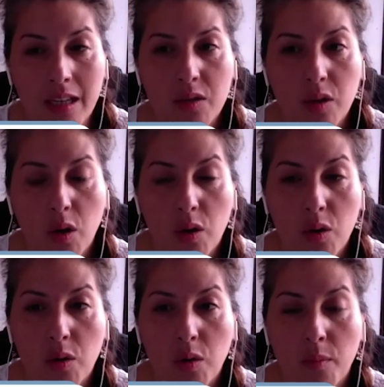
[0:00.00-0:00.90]

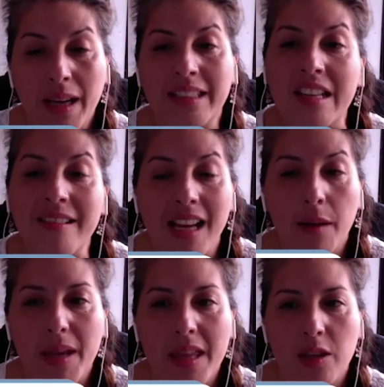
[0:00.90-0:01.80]
So material,
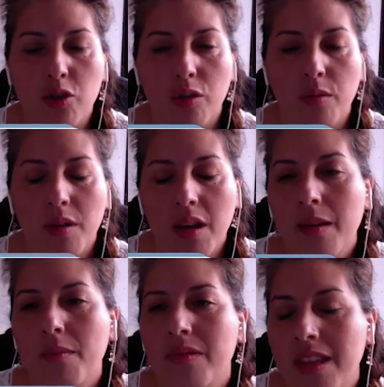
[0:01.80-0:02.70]

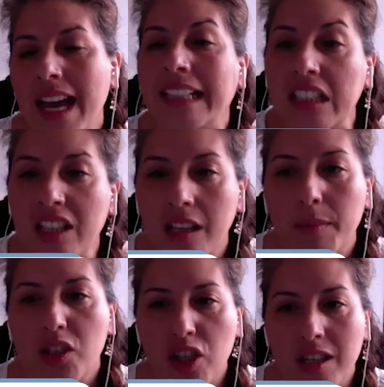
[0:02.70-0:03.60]
didactical
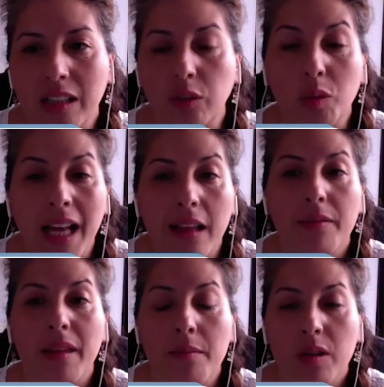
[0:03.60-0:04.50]
material to help
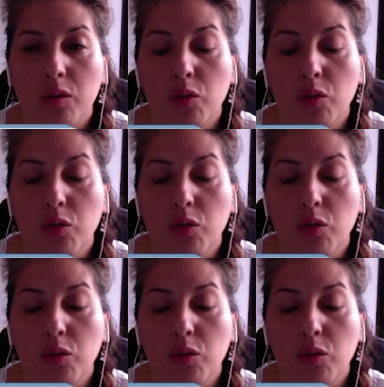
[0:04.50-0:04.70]
them